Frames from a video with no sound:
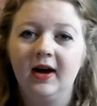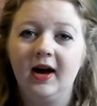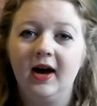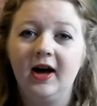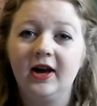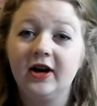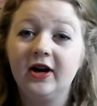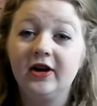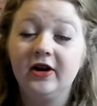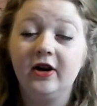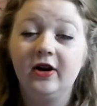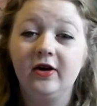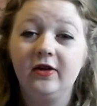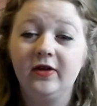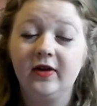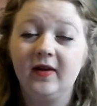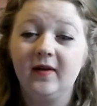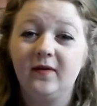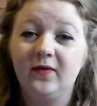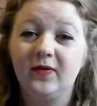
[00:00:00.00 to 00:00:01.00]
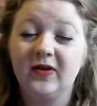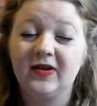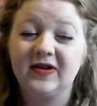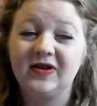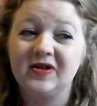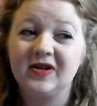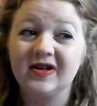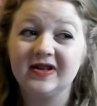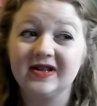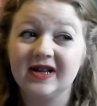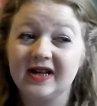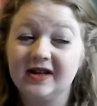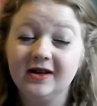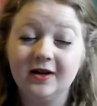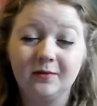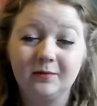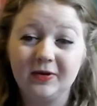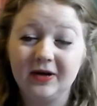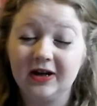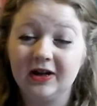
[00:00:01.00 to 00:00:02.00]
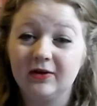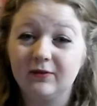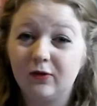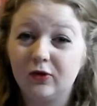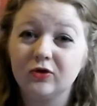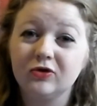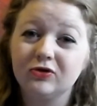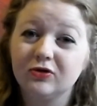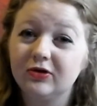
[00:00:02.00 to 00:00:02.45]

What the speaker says: And I know that if this does end up being the wrong